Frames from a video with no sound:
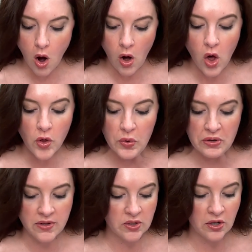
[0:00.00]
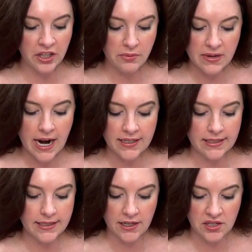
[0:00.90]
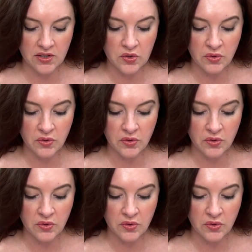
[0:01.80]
All through those early practice sessions,